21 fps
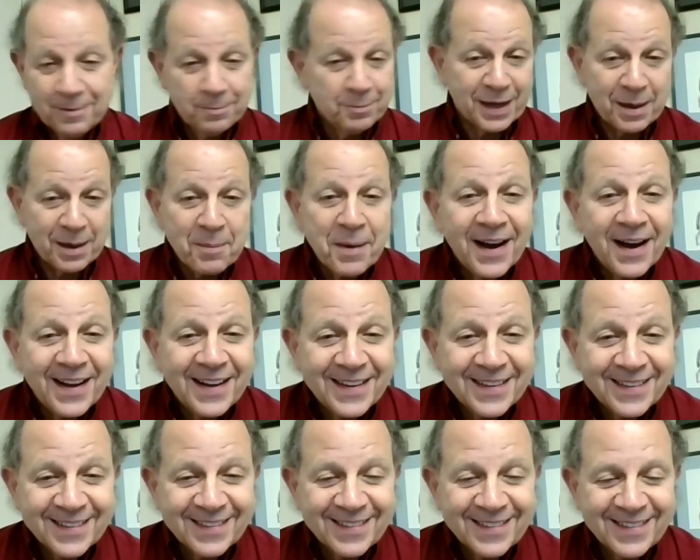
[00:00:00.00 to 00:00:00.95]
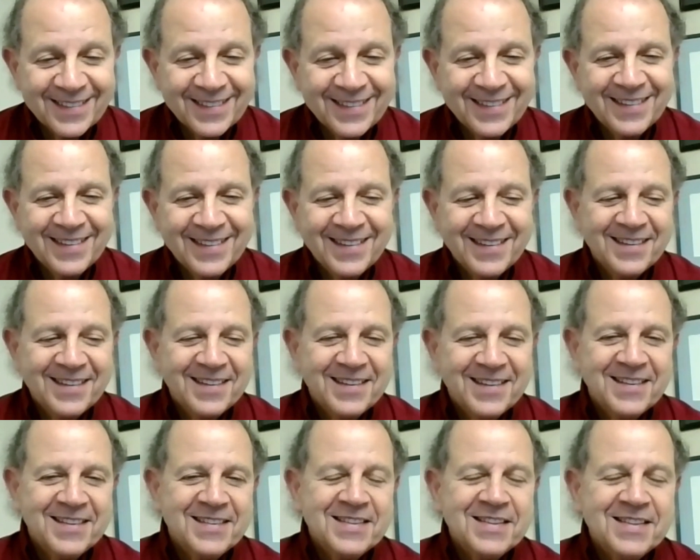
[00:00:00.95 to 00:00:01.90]
I might."
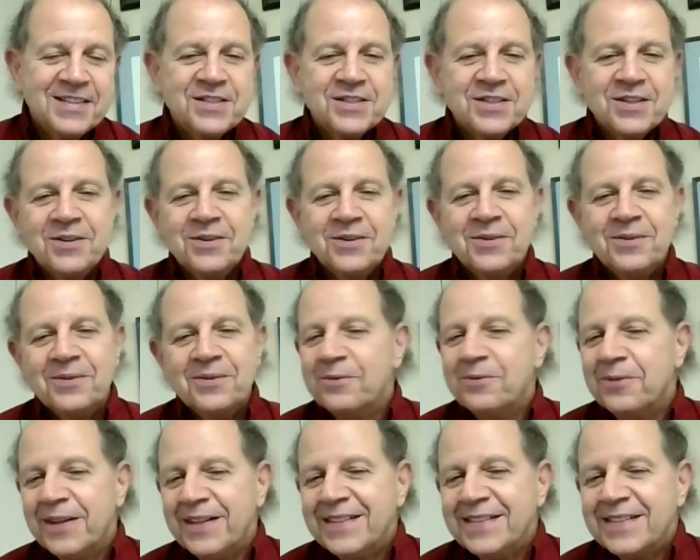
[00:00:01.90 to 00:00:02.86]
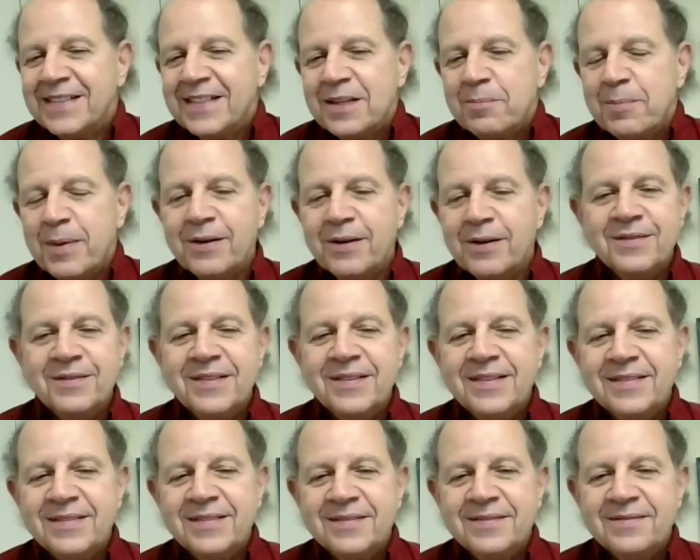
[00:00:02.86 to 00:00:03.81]
So what is it about
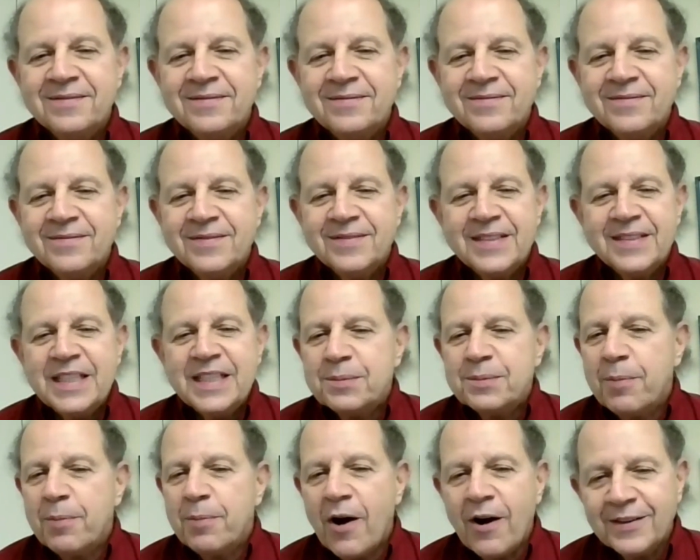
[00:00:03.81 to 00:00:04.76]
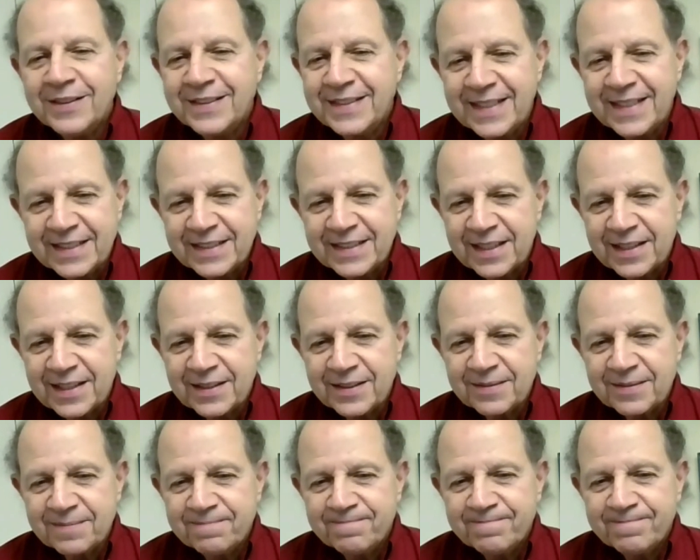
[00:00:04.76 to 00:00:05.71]
these politics that
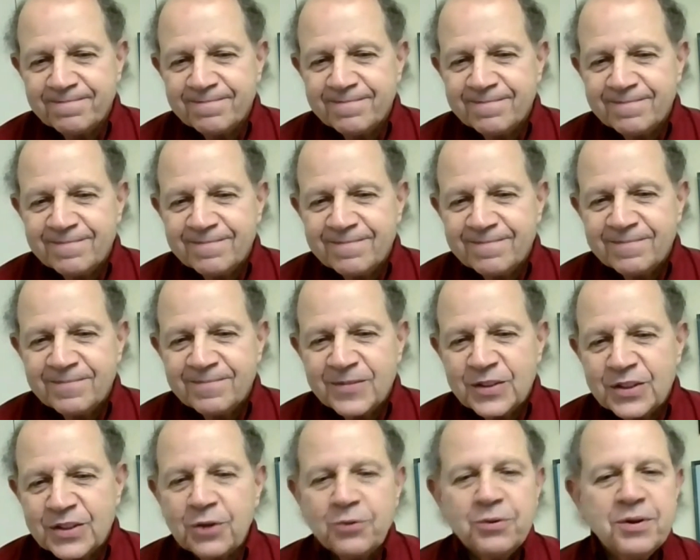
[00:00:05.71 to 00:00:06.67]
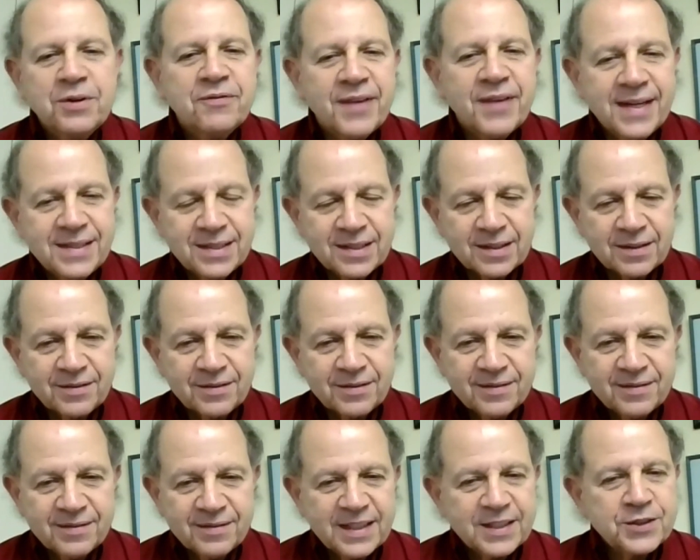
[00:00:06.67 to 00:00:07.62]
are so divisive,
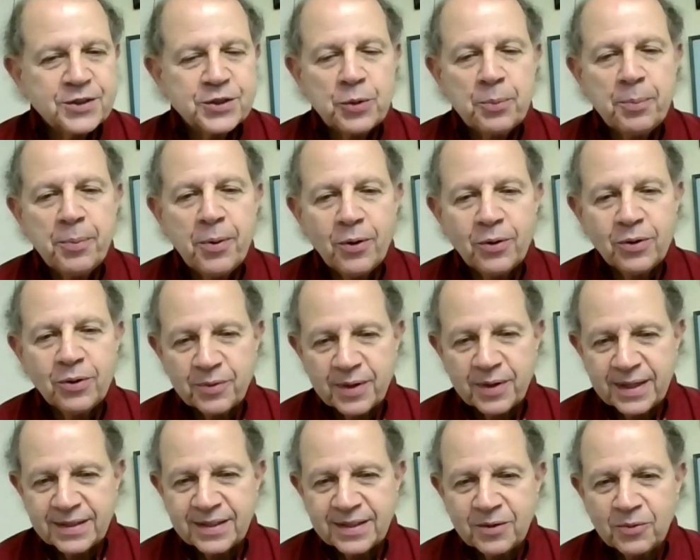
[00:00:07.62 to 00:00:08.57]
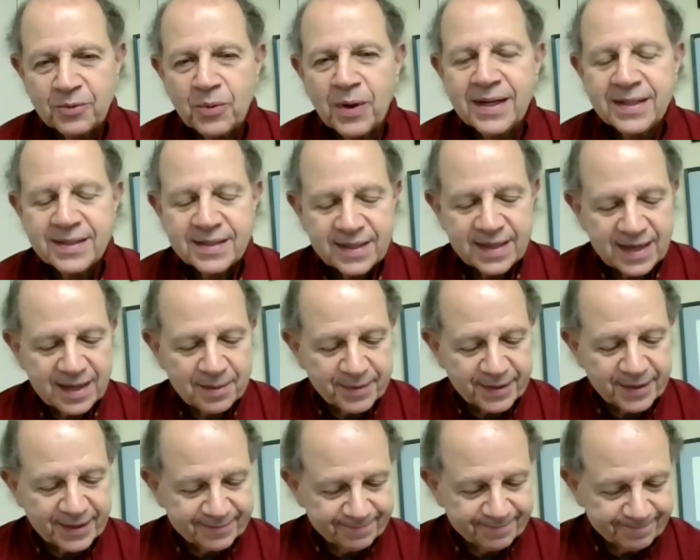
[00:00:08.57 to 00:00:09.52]
that are so polarizing? Why is it
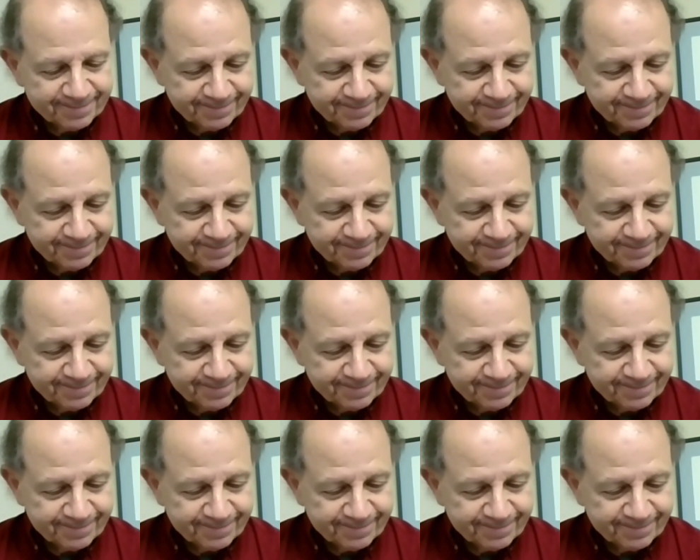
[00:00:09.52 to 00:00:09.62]
happening?